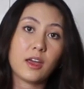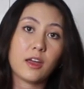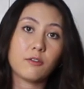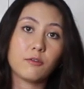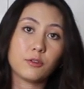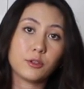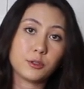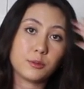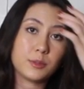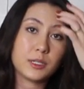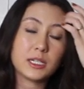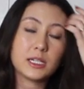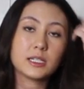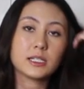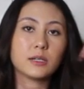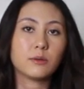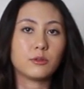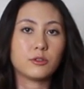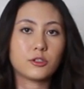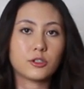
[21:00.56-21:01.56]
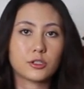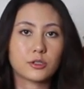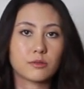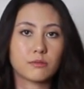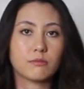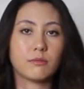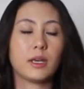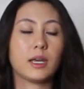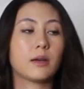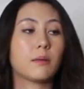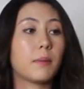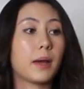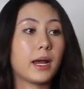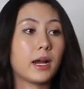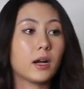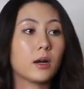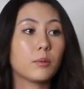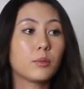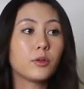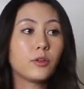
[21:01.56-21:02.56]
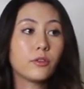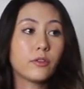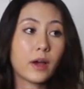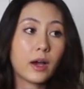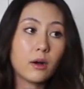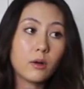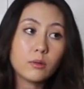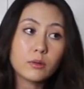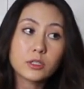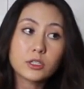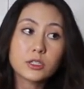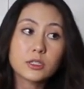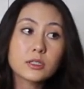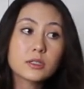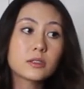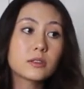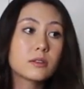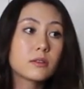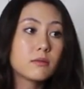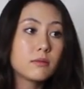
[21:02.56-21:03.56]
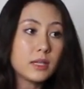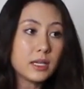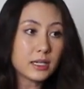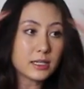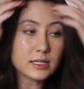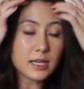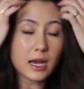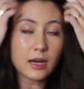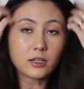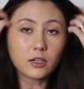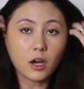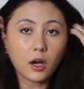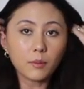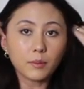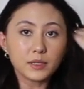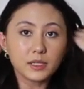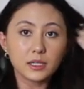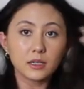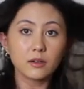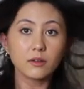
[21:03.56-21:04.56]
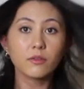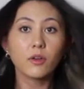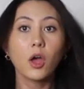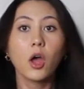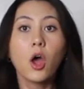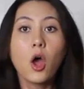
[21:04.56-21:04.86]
and voluminous, it would just make my hair poof out, which is the exact opposite of